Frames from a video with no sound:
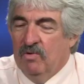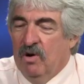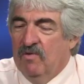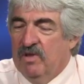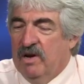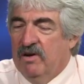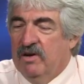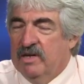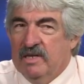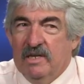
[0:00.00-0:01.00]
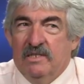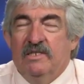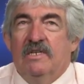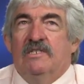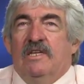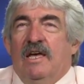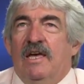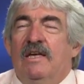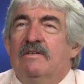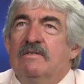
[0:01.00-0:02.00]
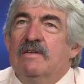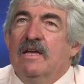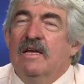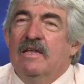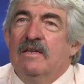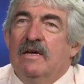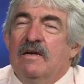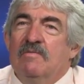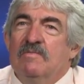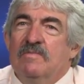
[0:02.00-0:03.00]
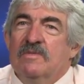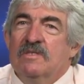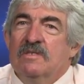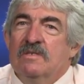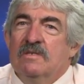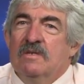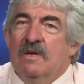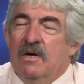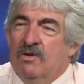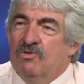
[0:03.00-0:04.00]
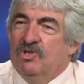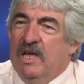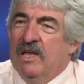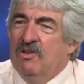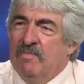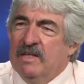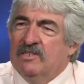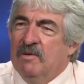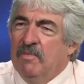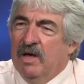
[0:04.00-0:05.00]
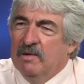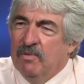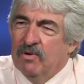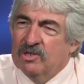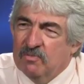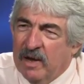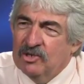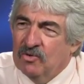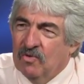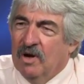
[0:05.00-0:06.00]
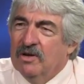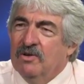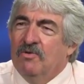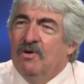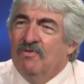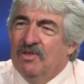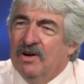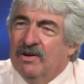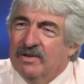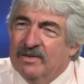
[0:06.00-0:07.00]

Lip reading: over there in 1968, and I understand you met somebody pretty special while you were over there.